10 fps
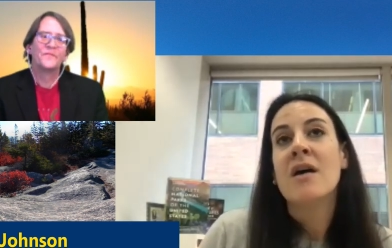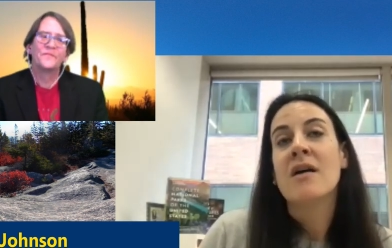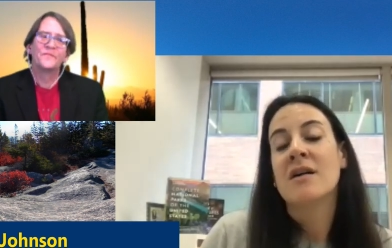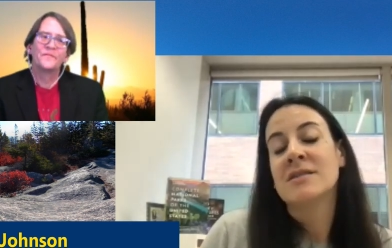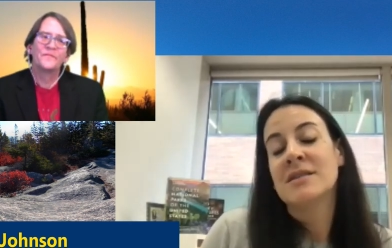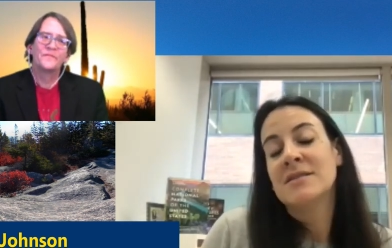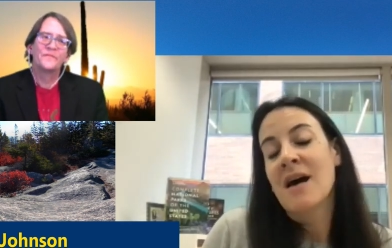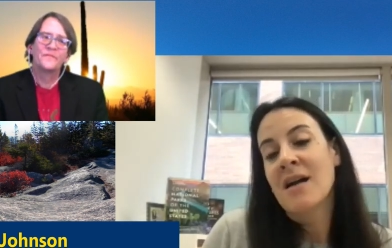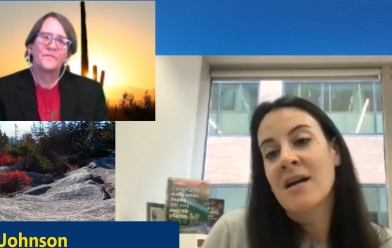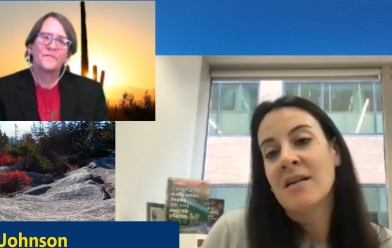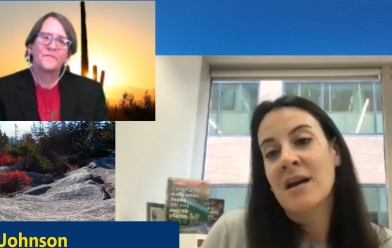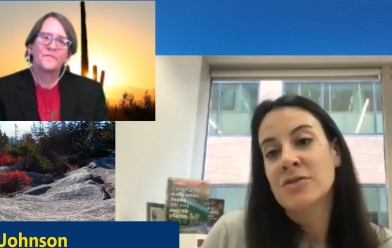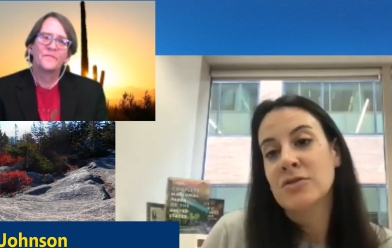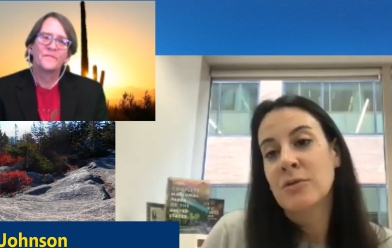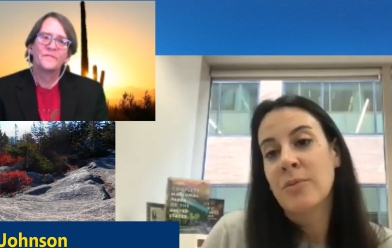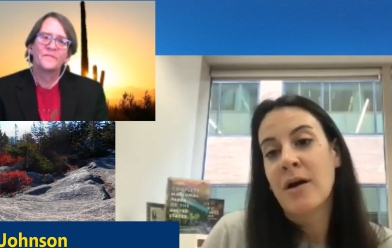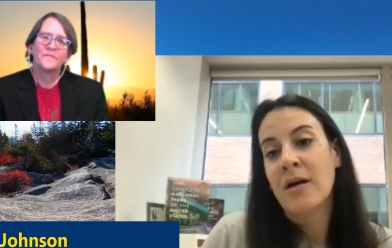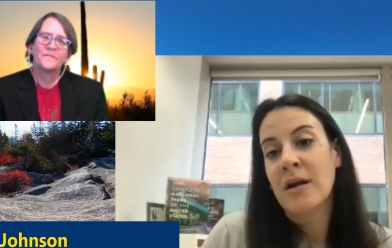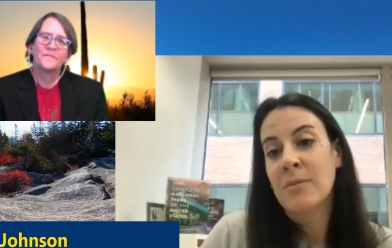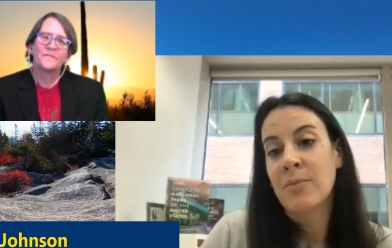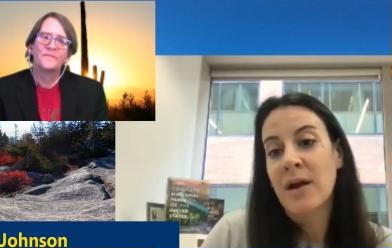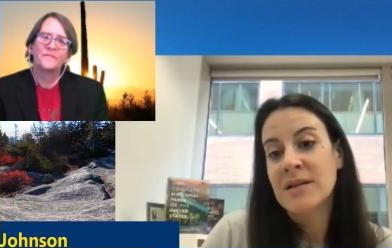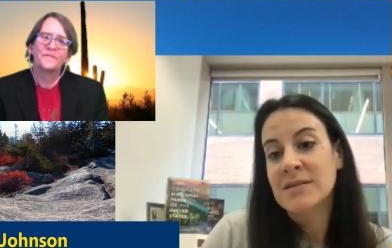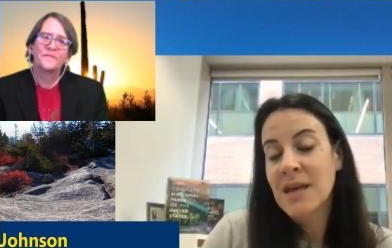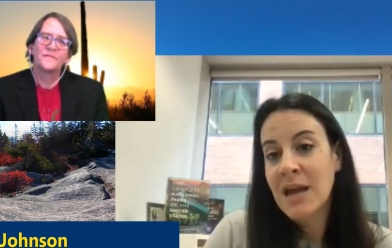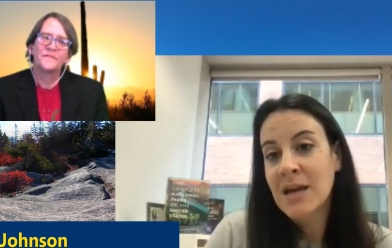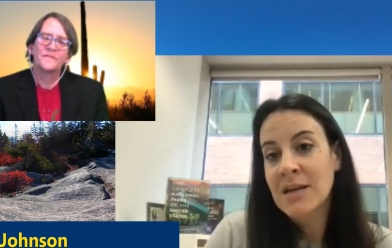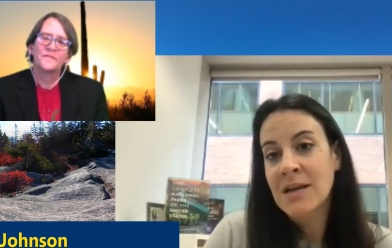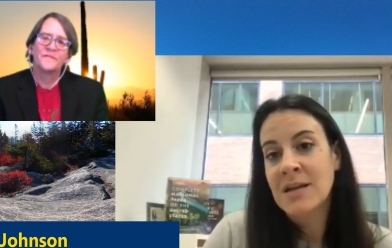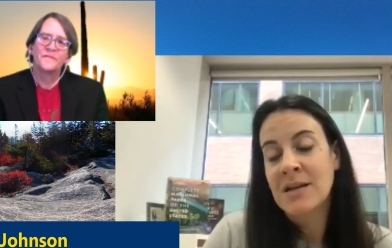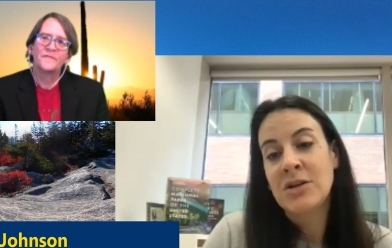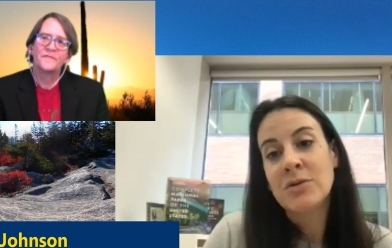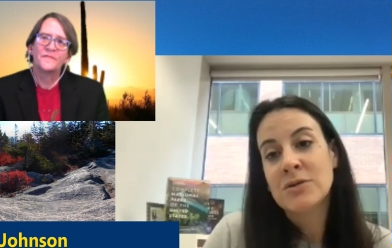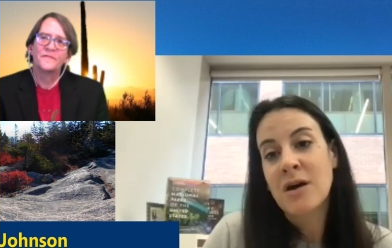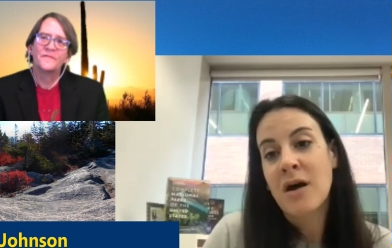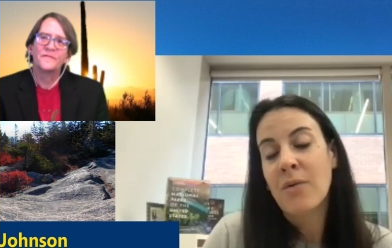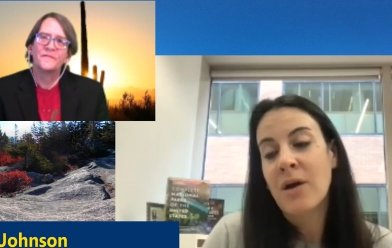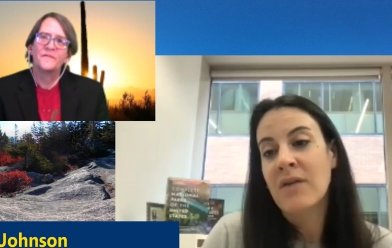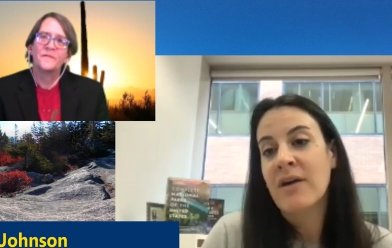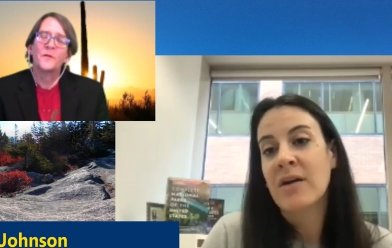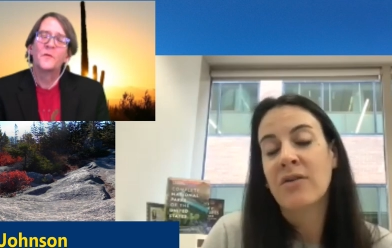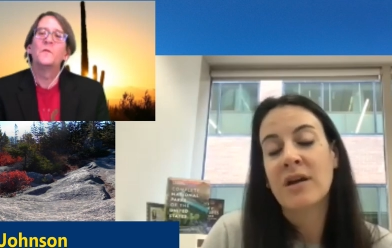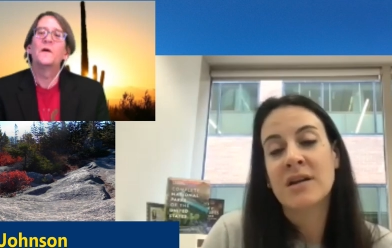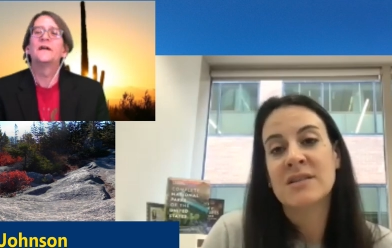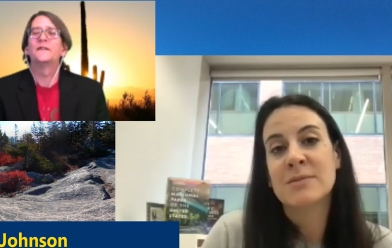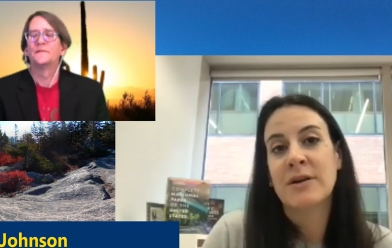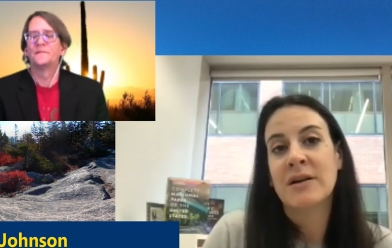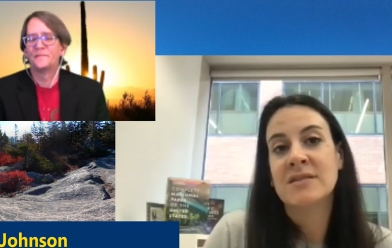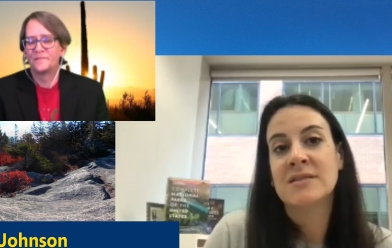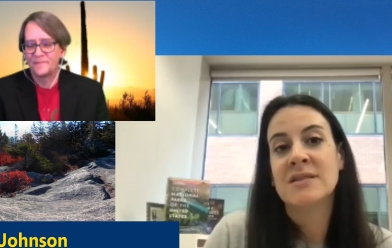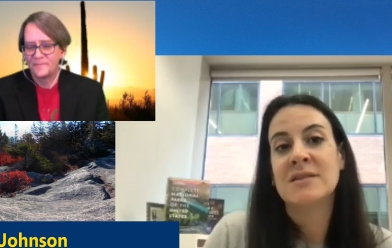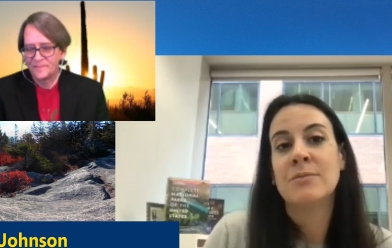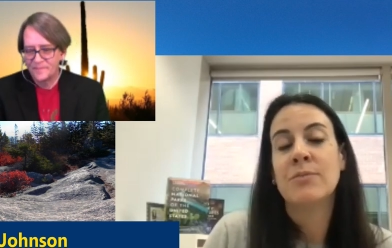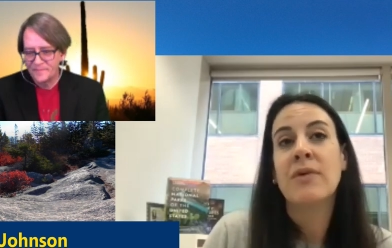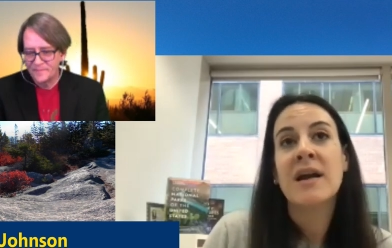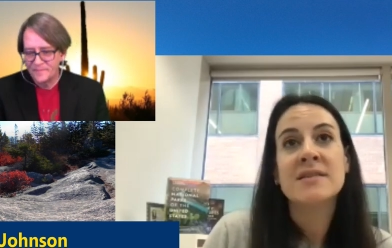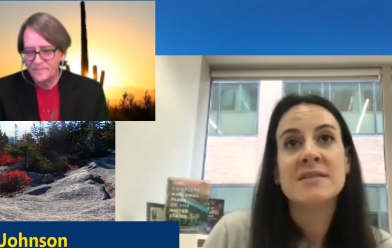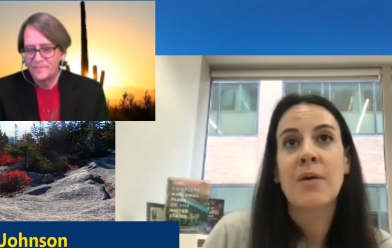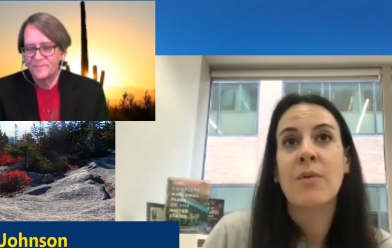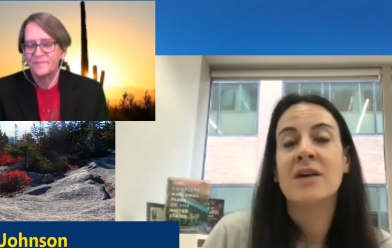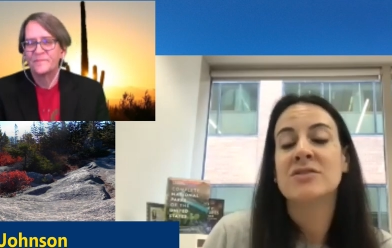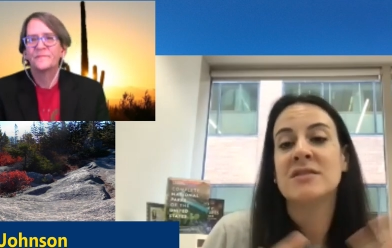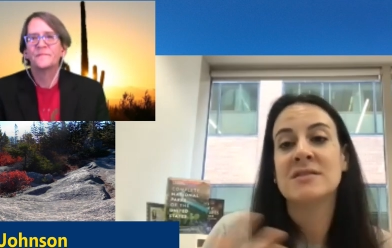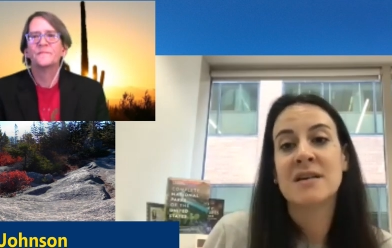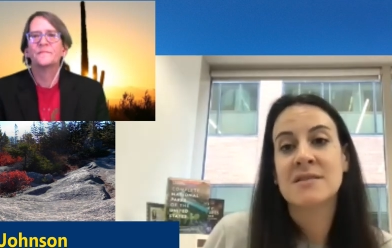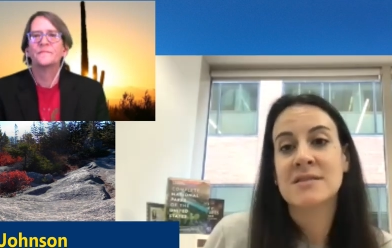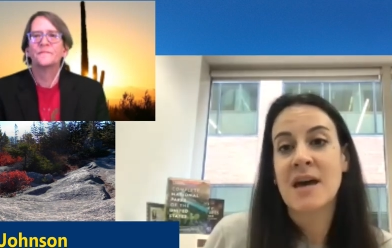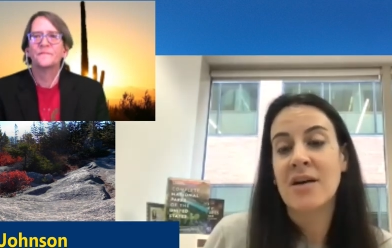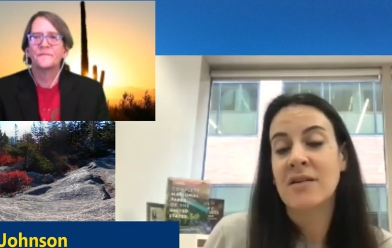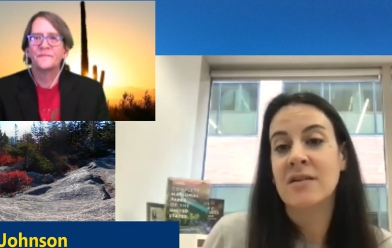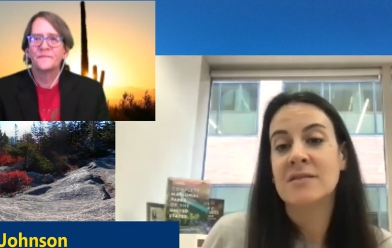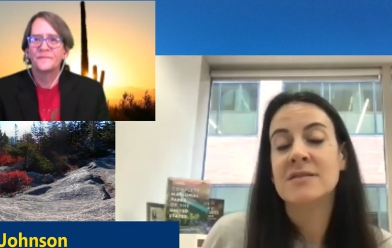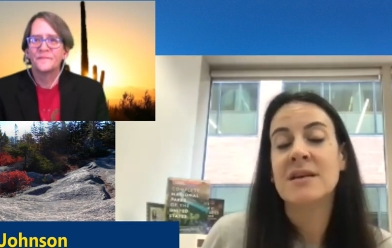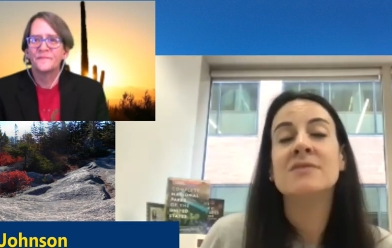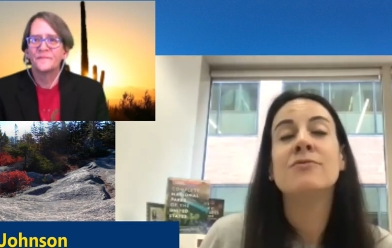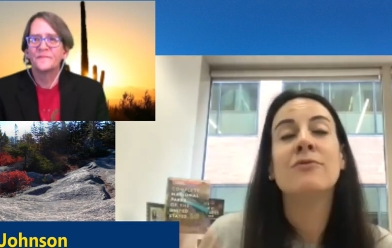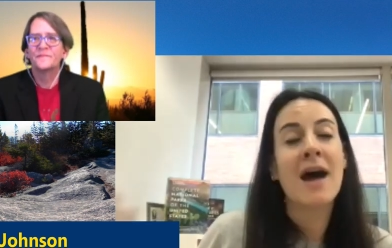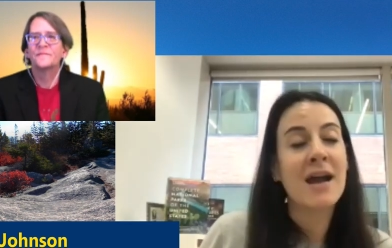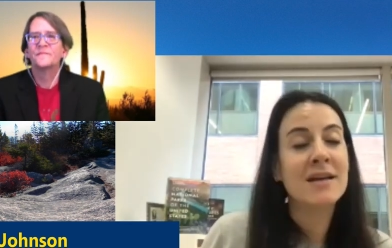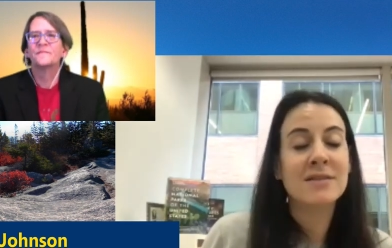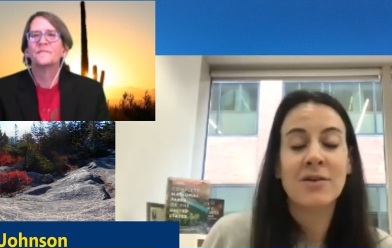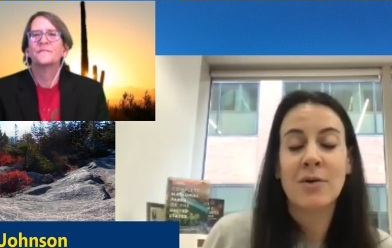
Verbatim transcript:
Speaker 1: gone to Zion National Park and Bryce Canyon in Utah, where I've had great experiences. In Bryce, I watched the sunset on sunrise on a